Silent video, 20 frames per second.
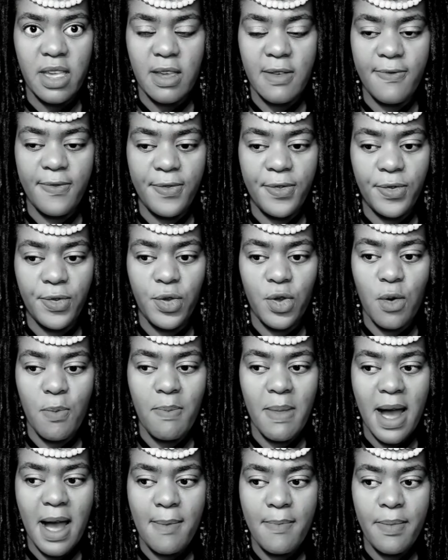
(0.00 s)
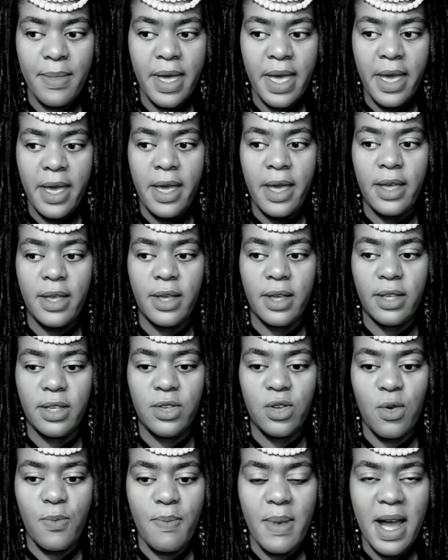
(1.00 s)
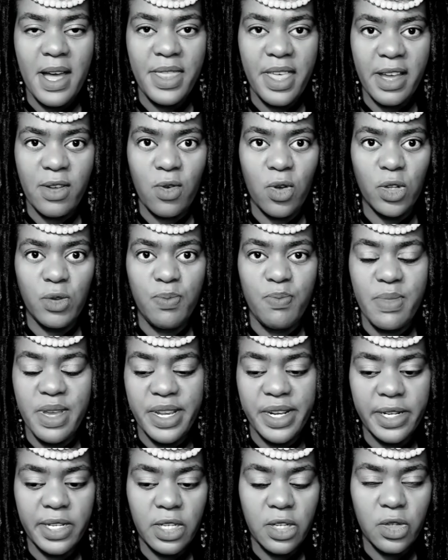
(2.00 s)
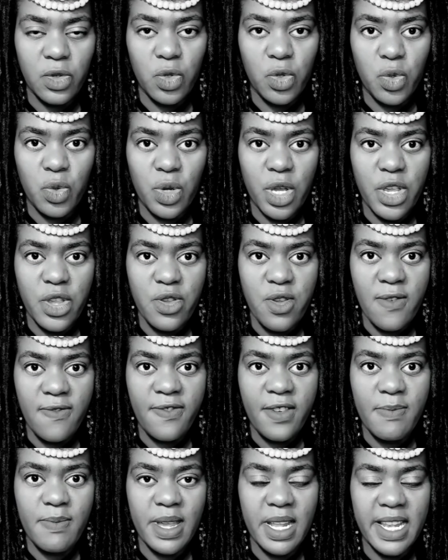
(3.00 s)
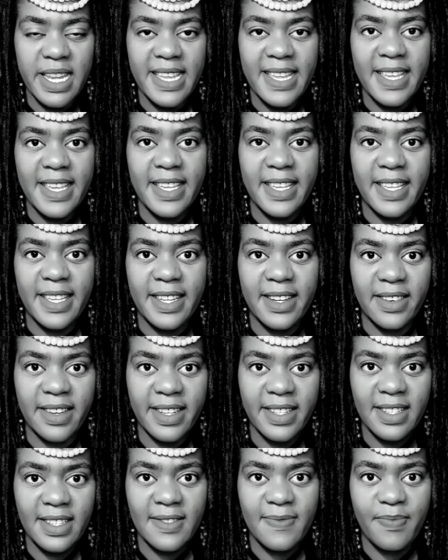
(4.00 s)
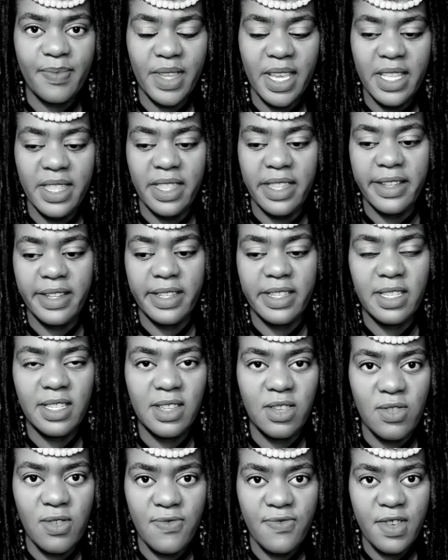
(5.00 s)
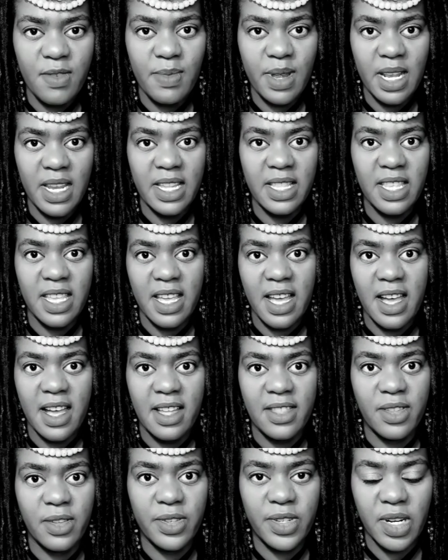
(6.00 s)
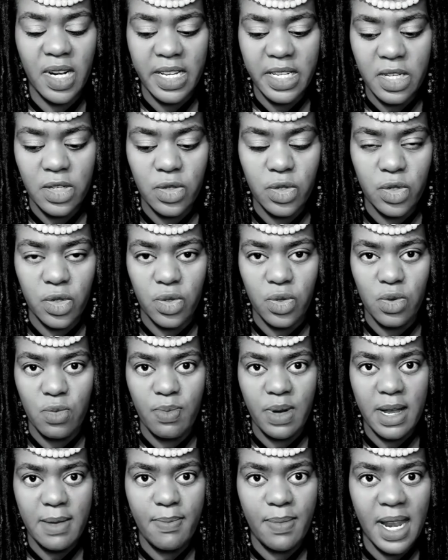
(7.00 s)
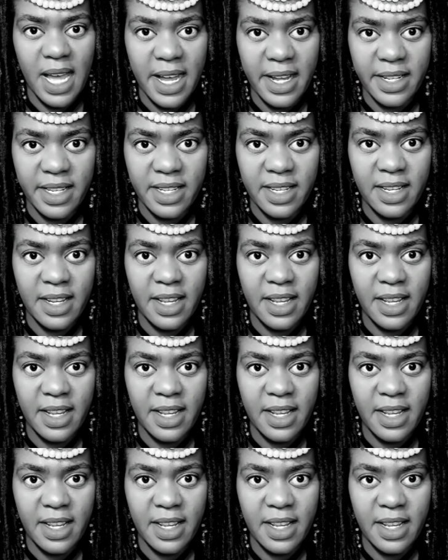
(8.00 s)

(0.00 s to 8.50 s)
if your mother got married into a new family, right? And this new family, they are not related to you by blood,